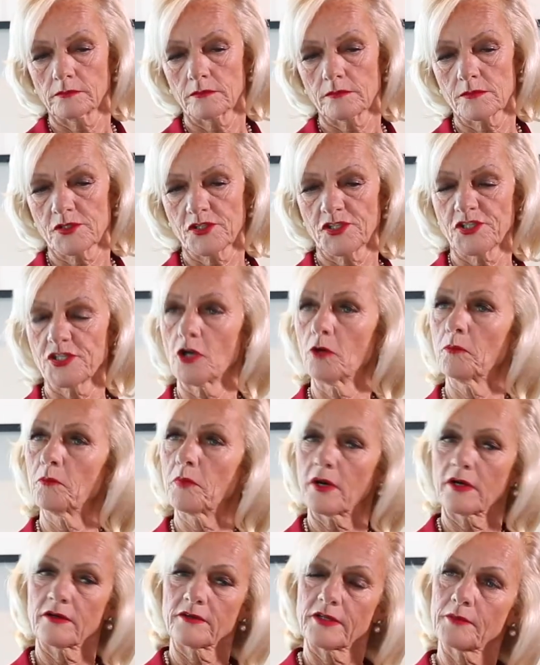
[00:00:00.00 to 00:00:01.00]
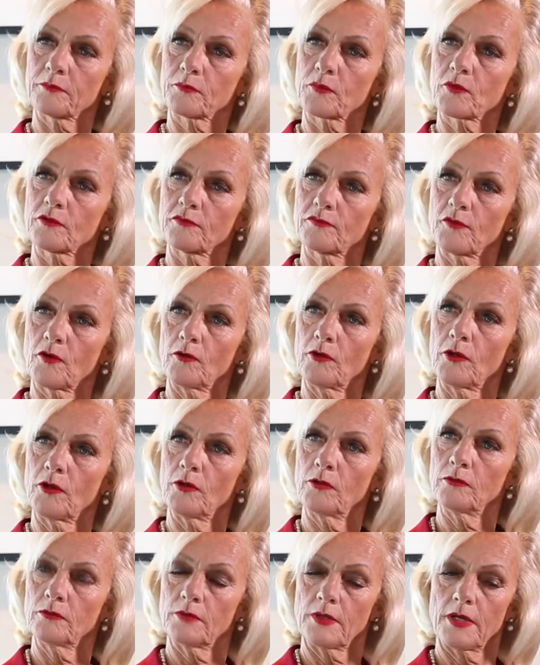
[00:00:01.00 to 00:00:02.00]
sell part of that
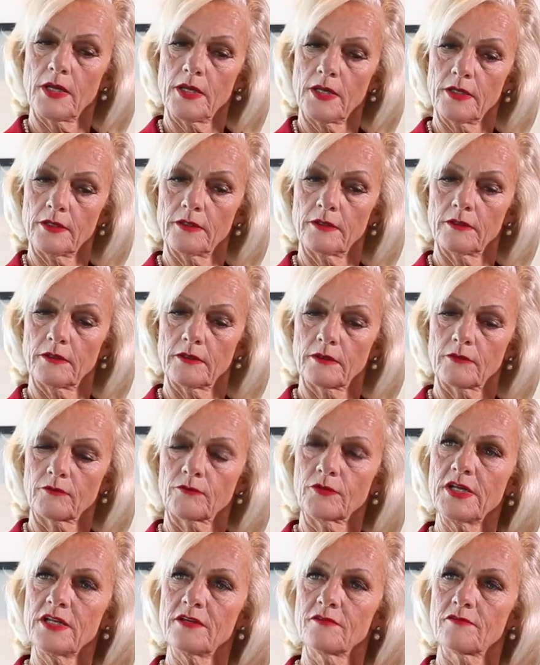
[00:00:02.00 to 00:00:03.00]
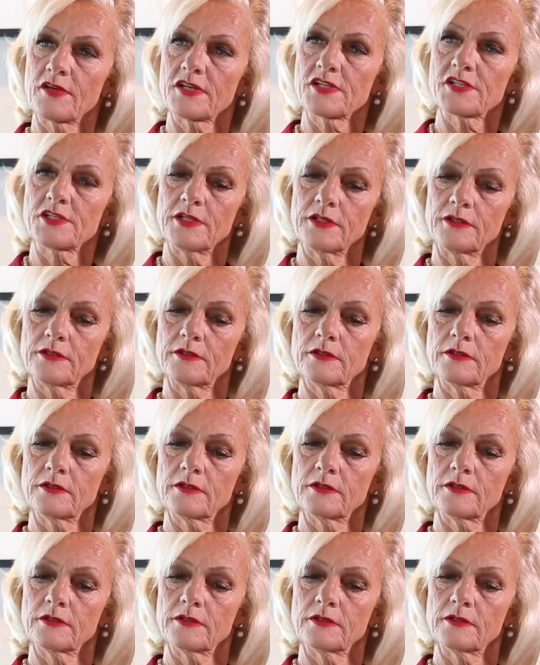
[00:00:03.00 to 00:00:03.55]
portfolio and reinvest it